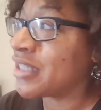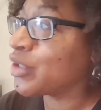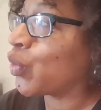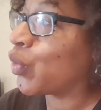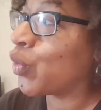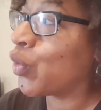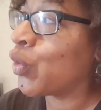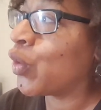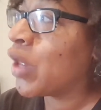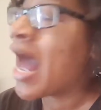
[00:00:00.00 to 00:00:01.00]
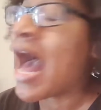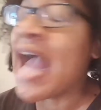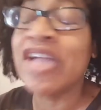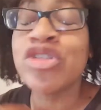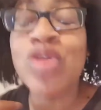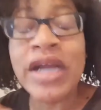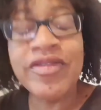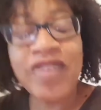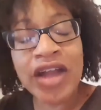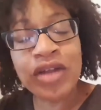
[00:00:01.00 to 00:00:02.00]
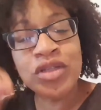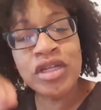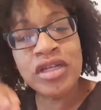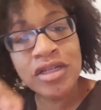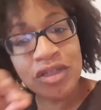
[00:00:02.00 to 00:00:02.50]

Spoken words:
school, I had tried to follow the